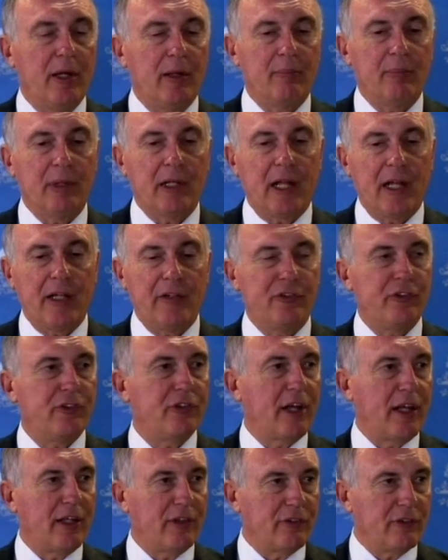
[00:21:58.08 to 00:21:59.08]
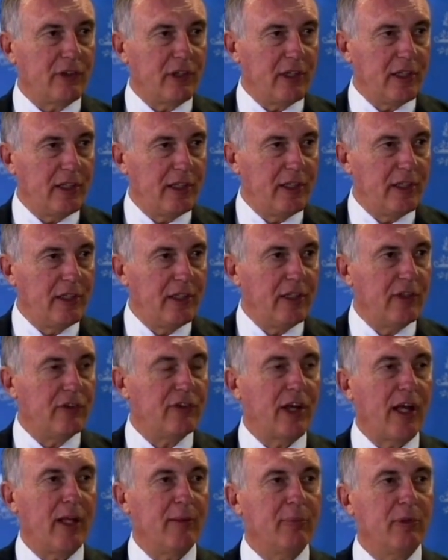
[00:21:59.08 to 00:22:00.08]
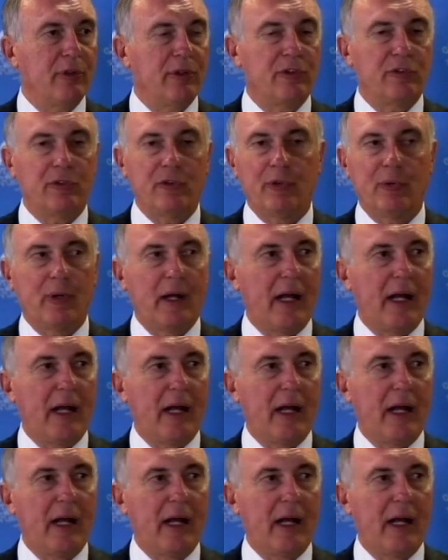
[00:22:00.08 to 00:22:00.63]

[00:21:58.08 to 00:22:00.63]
Malaysia takes the lead. It's able to